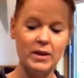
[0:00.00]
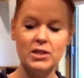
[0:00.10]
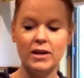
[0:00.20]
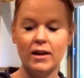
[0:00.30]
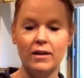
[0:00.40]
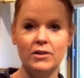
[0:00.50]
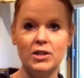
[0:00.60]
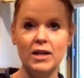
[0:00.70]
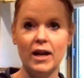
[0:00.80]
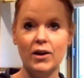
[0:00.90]
my
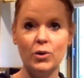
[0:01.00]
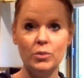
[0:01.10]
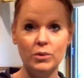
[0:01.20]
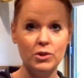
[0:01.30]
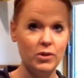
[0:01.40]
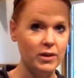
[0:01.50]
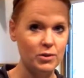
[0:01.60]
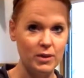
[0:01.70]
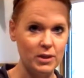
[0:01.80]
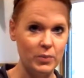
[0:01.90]
Shakeology. I hope you enjoy this
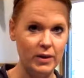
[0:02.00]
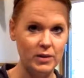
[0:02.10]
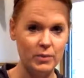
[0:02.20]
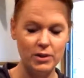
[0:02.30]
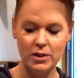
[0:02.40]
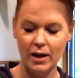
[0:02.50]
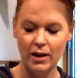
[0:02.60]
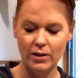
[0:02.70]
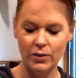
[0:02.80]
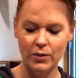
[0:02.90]
recipe as much as I
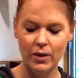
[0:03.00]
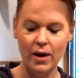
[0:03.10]
do.